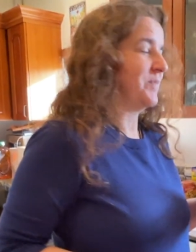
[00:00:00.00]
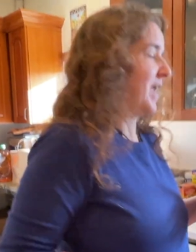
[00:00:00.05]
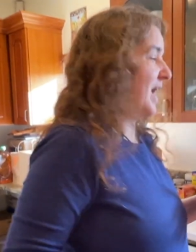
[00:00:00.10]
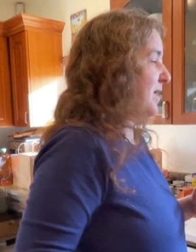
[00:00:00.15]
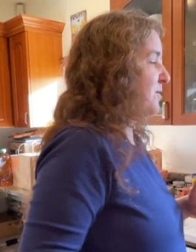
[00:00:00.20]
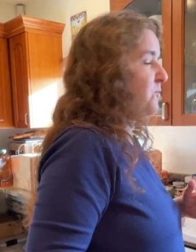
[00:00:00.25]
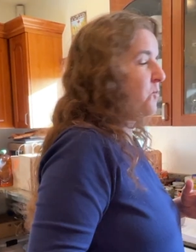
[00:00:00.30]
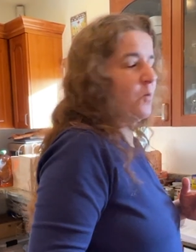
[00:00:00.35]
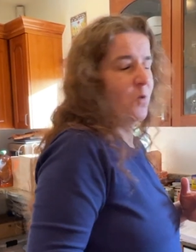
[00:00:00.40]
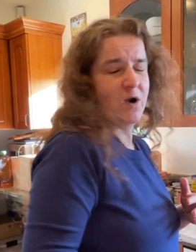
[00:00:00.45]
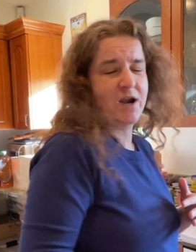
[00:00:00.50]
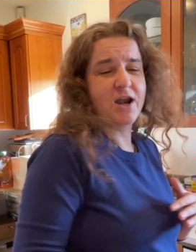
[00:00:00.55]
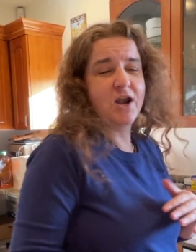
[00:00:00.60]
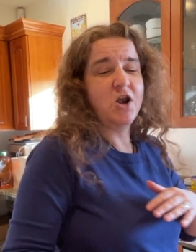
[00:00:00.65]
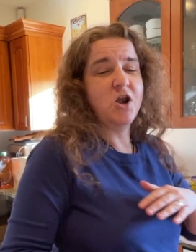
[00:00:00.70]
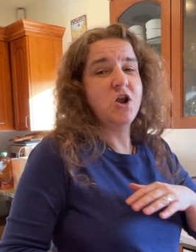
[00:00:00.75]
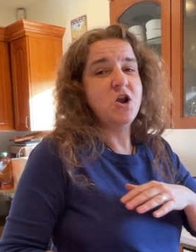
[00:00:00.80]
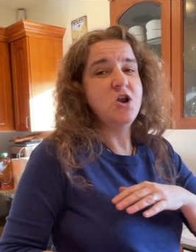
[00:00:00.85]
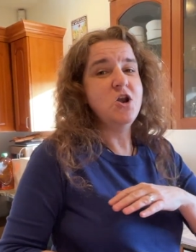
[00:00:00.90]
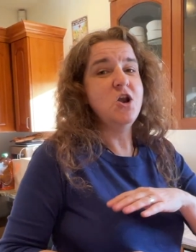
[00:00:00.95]
And we're
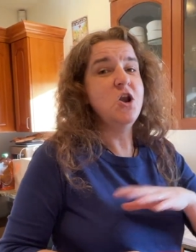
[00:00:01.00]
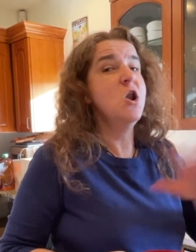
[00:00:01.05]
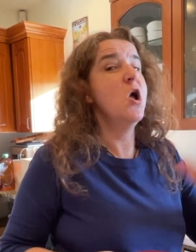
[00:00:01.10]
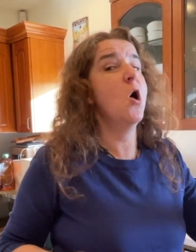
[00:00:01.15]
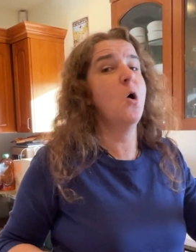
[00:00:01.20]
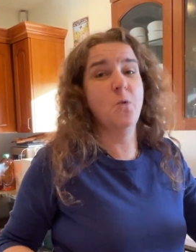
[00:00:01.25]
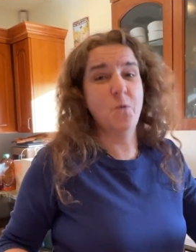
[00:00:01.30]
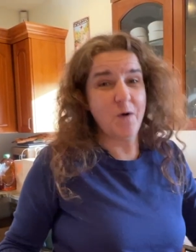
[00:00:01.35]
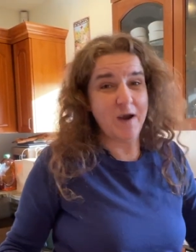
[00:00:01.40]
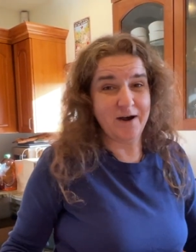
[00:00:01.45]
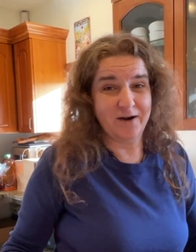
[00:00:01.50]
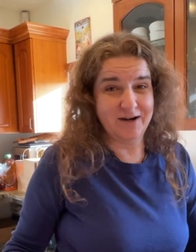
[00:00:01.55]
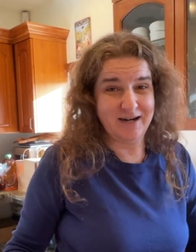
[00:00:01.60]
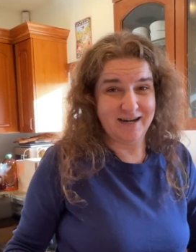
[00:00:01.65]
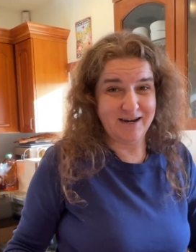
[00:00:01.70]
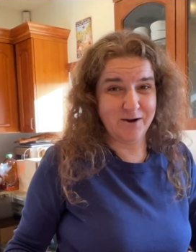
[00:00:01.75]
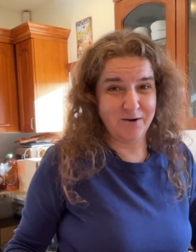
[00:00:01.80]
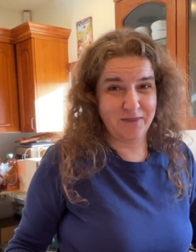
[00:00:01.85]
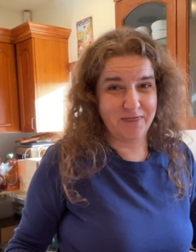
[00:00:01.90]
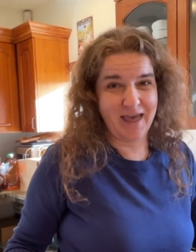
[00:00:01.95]
nowhere
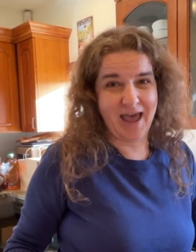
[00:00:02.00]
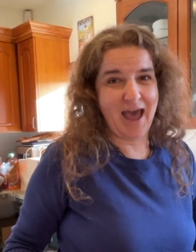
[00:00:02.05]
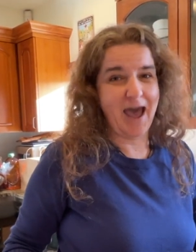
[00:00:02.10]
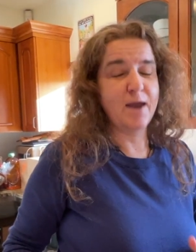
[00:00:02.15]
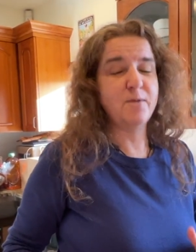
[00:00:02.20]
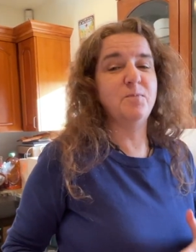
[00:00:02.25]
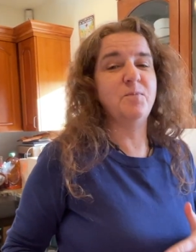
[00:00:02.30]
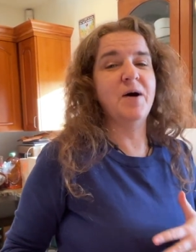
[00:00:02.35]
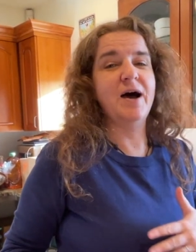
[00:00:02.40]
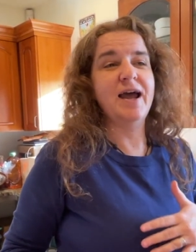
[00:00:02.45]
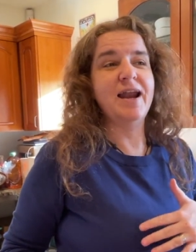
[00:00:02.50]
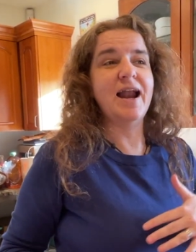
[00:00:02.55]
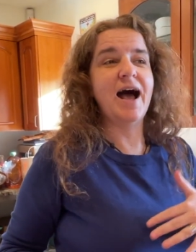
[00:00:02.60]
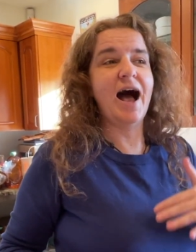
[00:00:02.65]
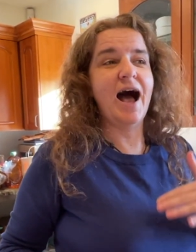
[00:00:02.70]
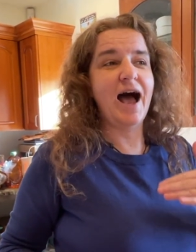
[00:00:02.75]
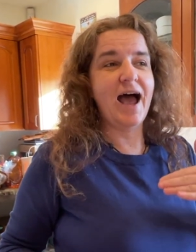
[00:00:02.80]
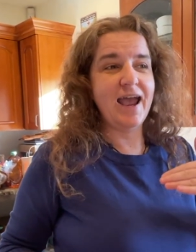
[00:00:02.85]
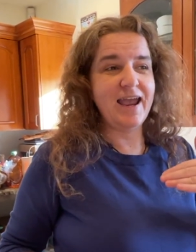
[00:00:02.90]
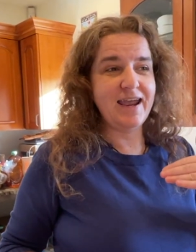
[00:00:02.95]
near that, but
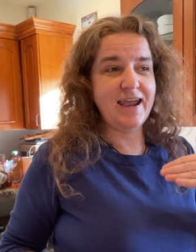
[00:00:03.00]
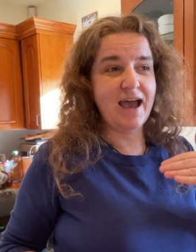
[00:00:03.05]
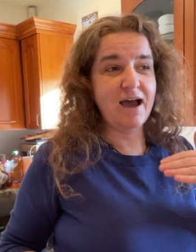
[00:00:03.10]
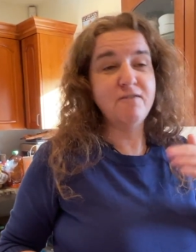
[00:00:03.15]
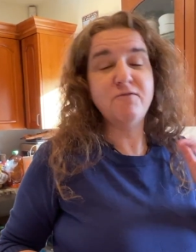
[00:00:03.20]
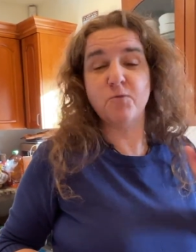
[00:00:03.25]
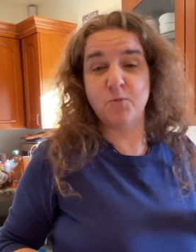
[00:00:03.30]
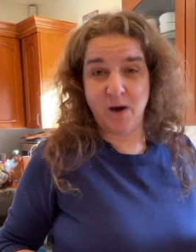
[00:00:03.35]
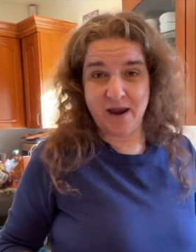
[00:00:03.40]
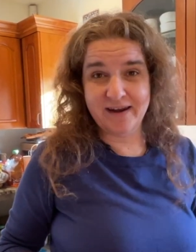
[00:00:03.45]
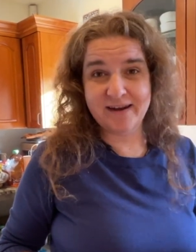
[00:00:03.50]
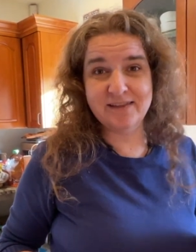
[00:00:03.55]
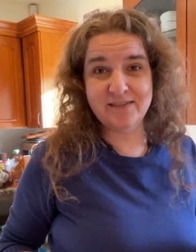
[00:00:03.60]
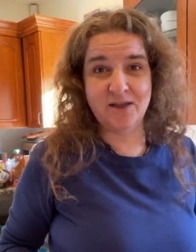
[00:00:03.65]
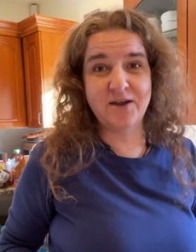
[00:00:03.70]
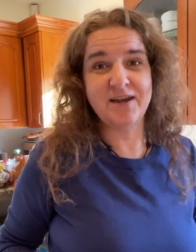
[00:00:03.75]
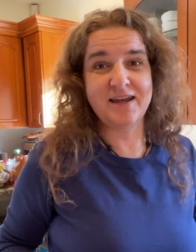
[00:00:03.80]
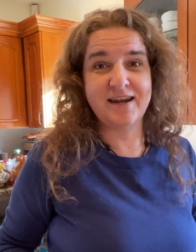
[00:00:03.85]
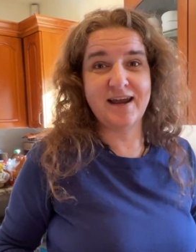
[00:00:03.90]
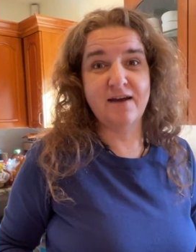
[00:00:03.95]
I have waited
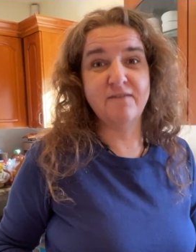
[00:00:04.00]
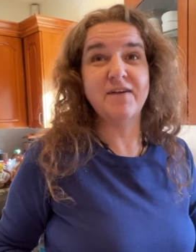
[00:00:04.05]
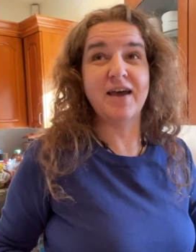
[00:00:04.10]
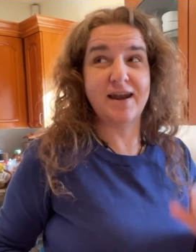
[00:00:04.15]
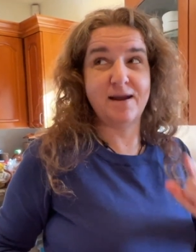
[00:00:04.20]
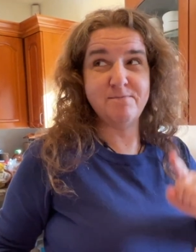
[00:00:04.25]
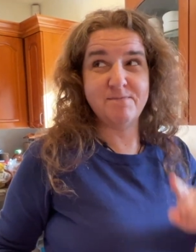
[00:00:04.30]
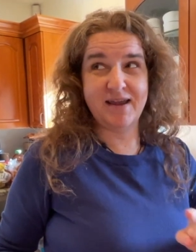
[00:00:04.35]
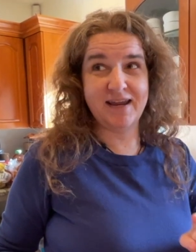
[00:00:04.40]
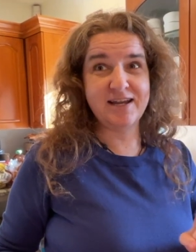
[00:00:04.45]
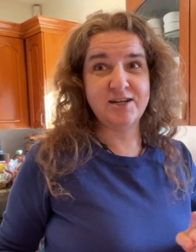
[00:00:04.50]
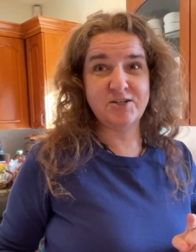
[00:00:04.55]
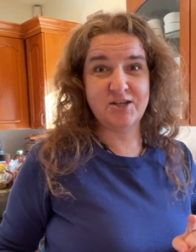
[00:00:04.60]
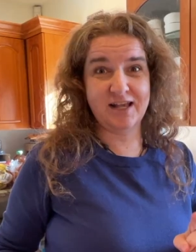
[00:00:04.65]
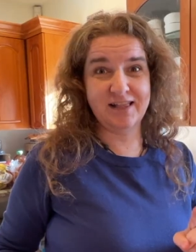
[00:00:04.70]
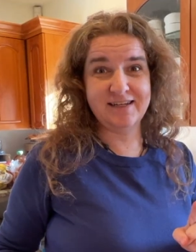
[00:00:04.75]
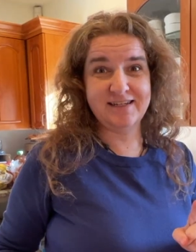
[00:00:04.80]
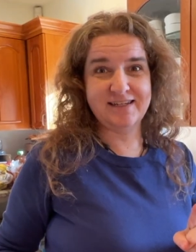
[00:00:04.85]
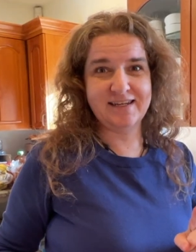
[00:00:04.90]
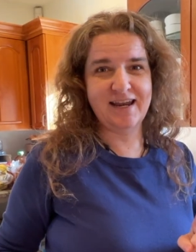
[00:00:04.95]
long enough and I'm making
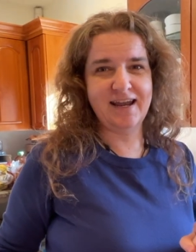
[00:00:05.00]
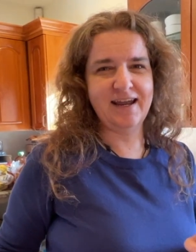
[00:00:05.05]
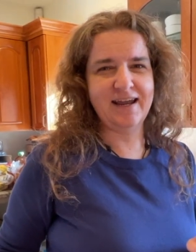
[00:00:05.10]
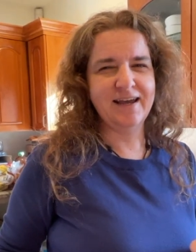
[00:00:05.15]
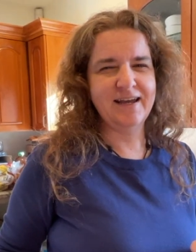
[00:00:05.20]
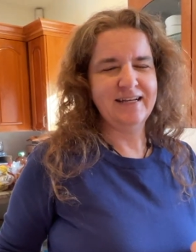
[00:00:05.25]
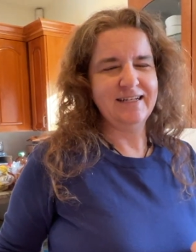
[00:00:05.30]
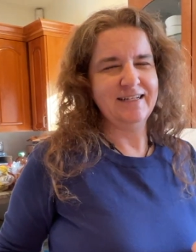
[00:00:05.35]
jelly today.